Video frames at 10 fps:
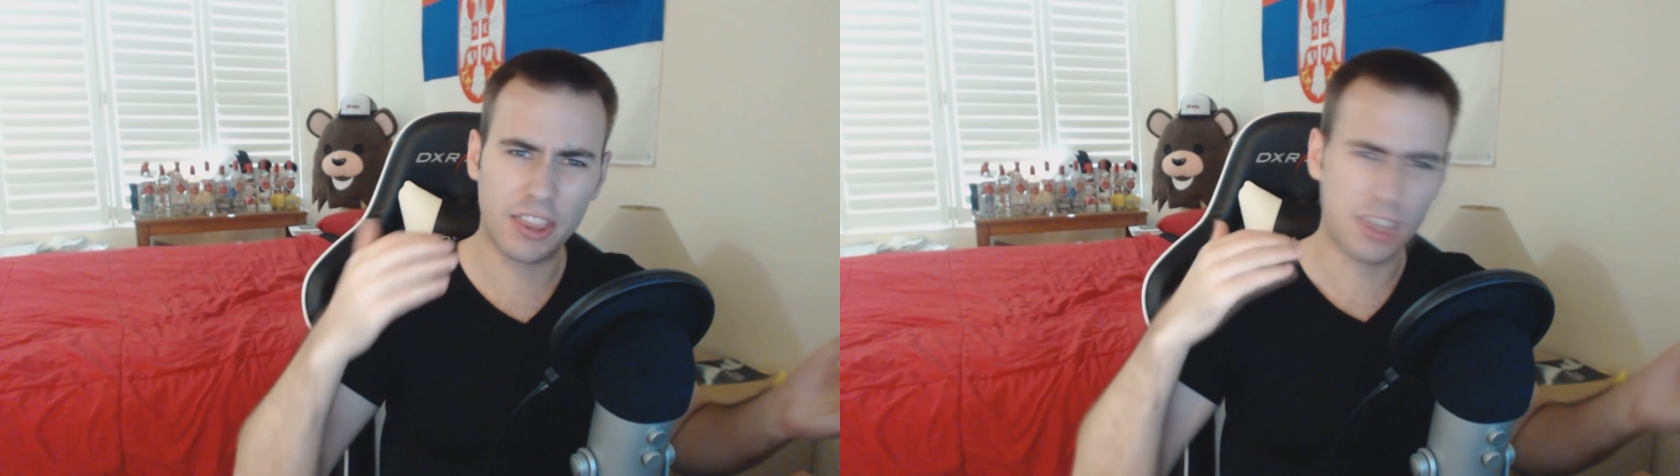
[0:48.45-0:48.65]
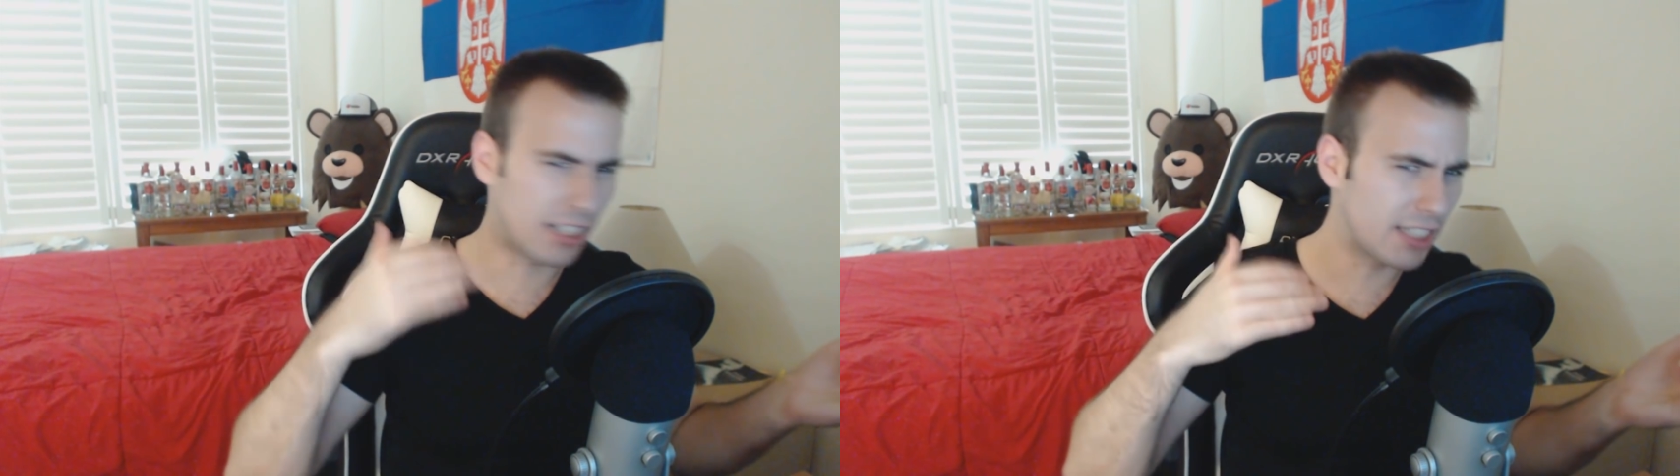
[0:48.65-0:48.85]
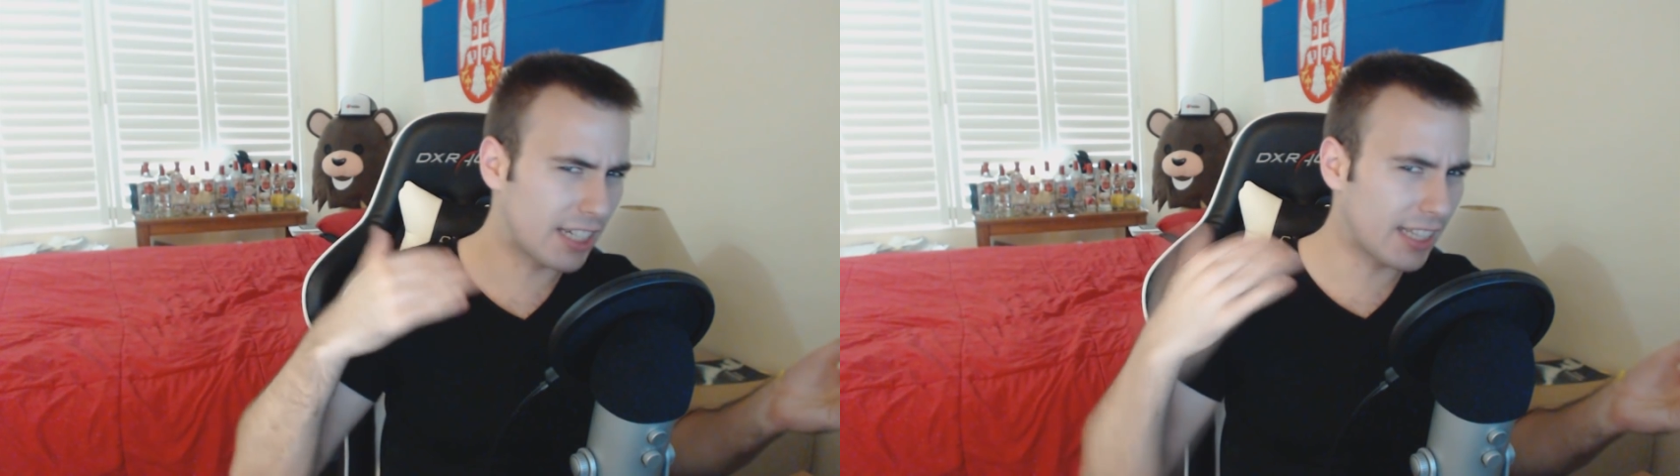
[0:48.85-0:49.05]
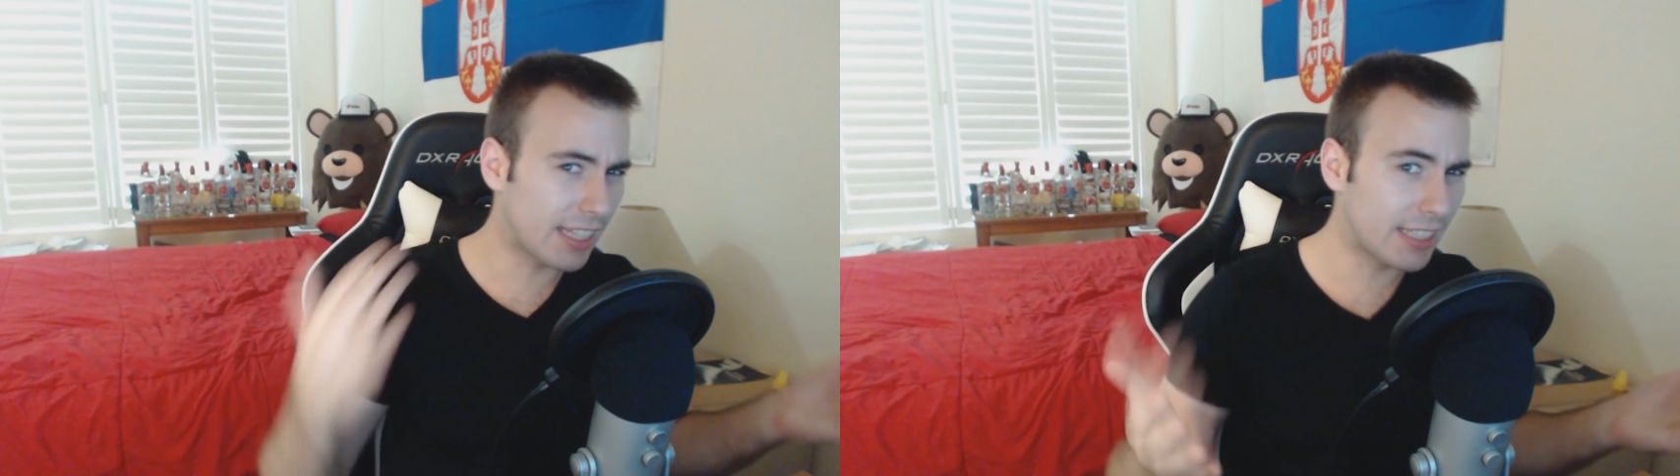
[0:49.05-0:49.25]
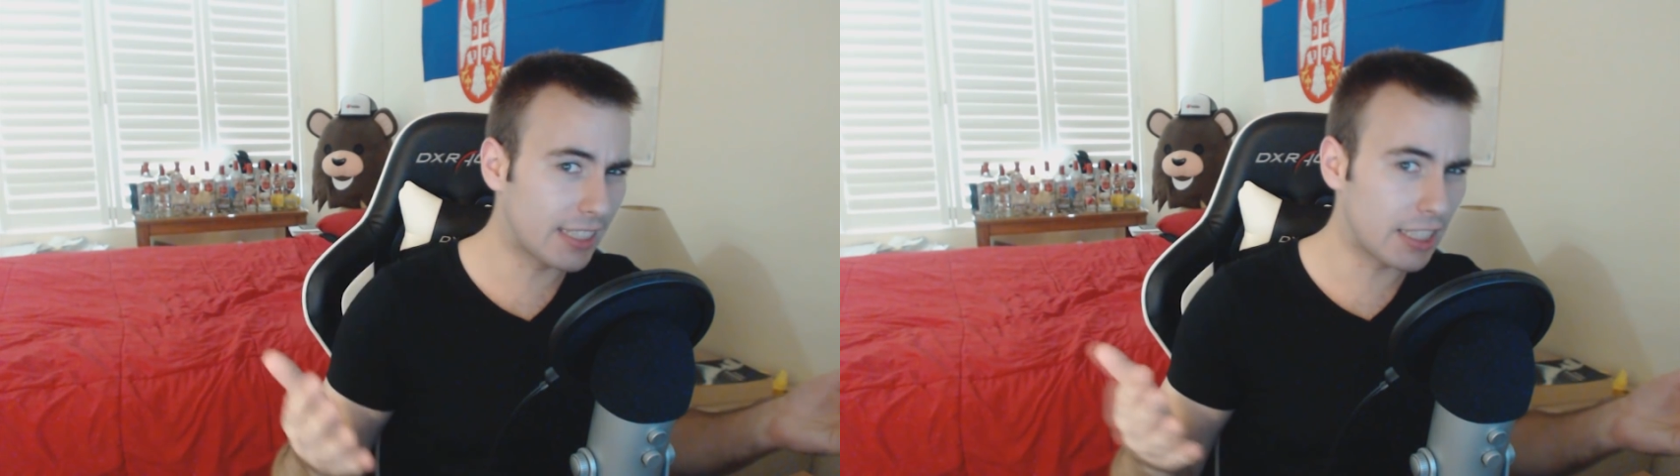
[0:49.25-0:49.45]
thunder
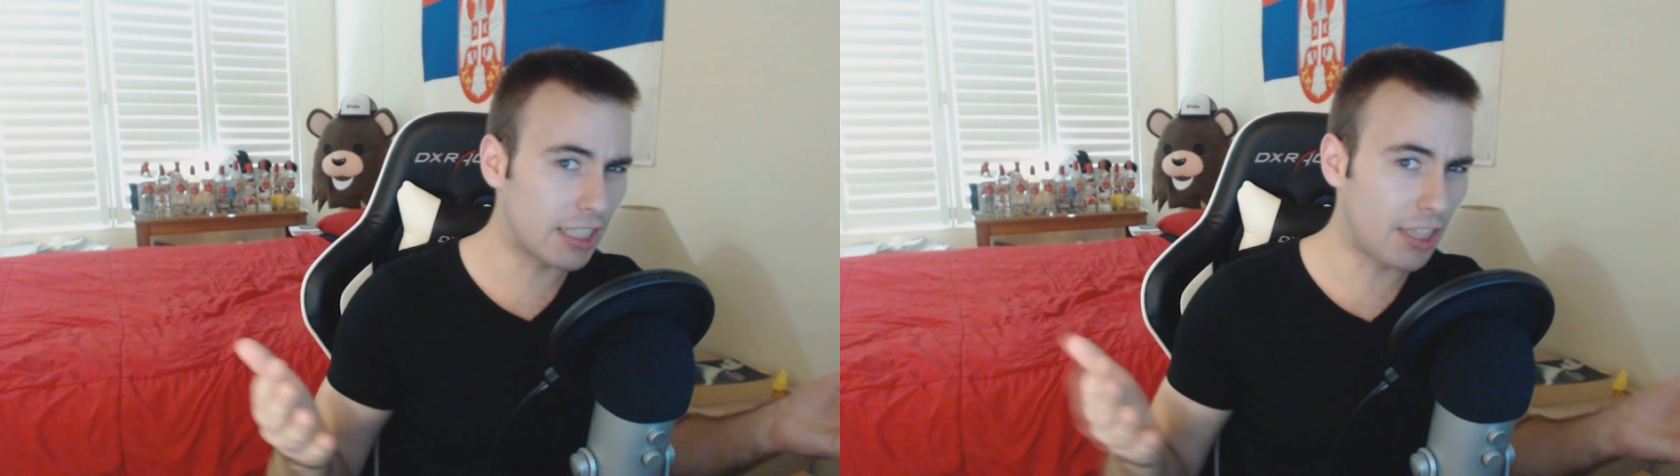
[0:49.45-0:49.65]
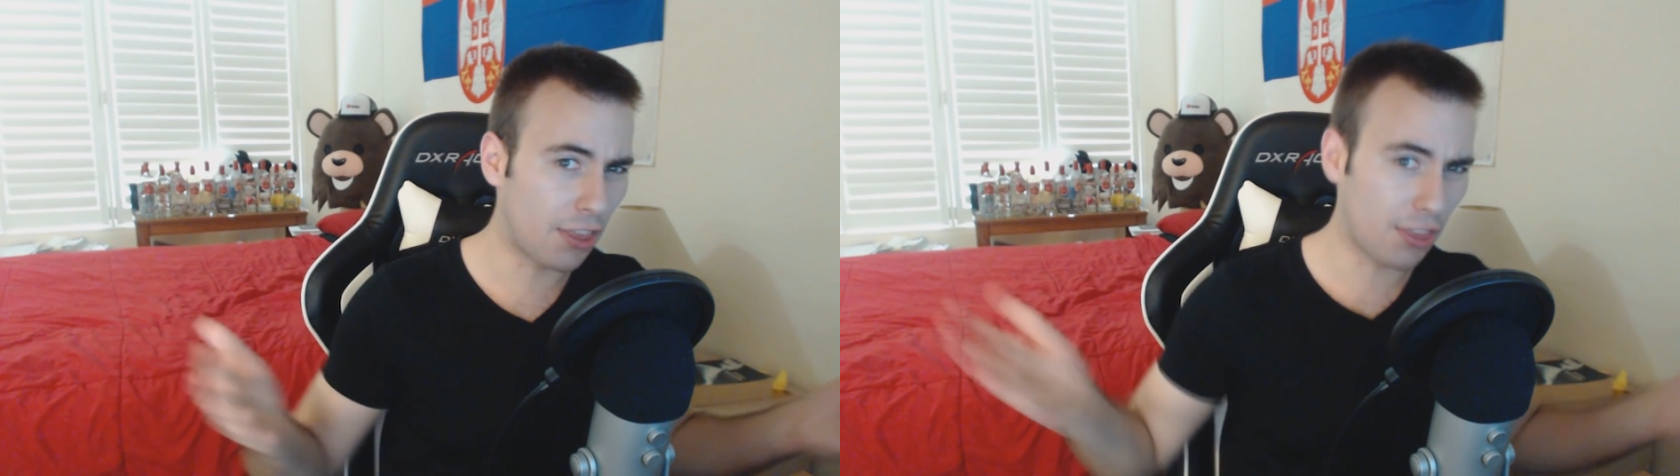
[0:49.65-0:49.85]
lizard